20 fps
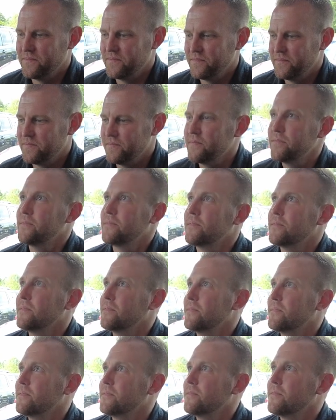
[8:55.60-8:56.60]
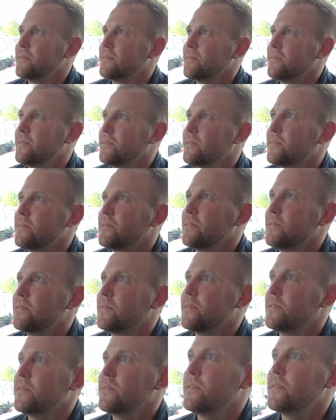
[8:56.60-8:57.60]
You're gonna have to come up to the South Bend
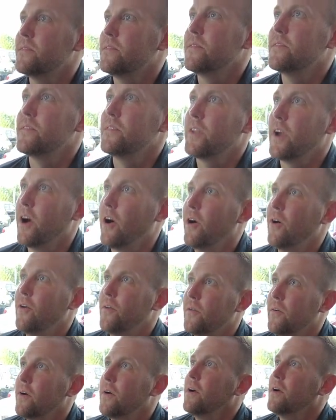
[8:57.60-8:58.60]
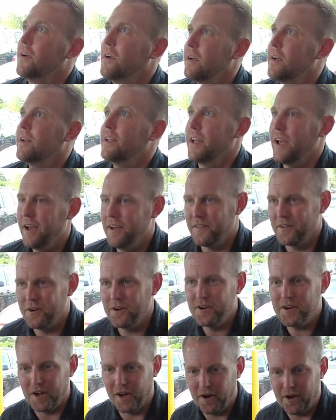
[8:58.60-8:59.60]
area. Yeah. And do all of that. Yeah,
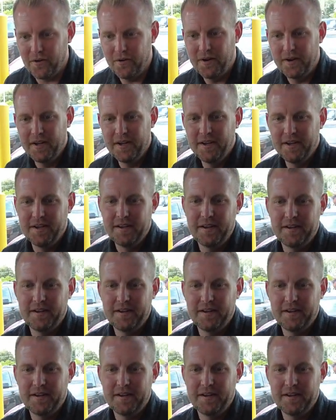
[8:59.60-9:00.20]
there you go.